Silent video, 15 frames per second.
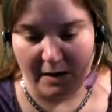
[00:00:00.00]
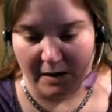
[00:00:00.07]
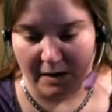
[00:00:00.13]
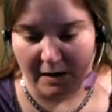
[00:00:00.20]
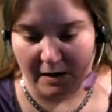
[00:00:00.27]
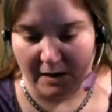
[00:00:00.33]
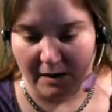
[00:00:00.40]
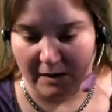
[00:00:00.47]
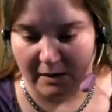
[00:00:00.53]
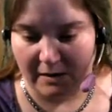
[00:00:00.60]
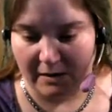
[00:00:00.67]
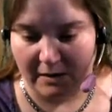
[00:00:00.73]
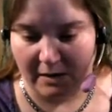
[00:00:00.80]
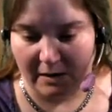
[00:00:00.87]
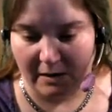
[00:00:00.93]

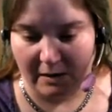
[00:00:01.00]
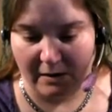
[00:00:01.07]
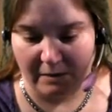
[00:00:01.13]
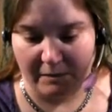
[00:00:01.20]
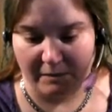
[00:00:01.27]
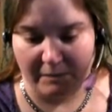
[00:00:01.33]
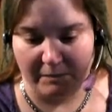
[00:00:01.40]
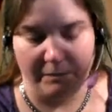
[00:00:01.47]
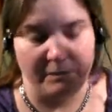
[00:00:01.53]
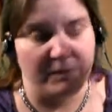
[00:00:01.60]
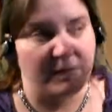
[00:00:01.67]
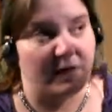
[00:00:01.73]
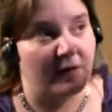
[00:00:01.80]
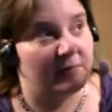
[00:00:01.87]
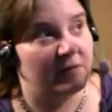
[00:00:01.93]
And I'm
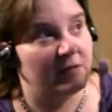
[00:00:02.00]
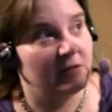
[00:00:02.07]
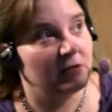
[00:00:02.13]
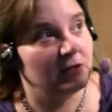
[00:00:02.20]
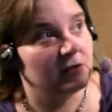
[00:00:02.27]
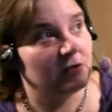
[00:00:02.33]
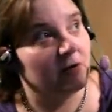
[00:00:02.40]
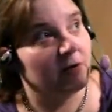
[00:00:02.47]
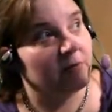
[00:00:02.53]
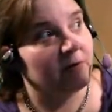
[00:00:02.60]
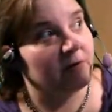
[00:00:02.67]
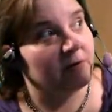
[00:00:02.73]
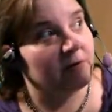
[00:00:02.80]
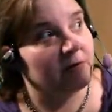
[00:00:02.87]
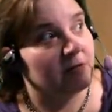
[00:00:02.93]
not sure
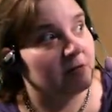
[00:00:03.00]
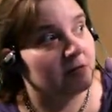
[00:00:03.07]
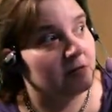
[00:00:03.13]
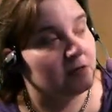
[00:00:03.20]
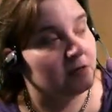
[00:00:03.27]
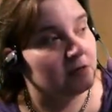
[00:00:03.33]
about the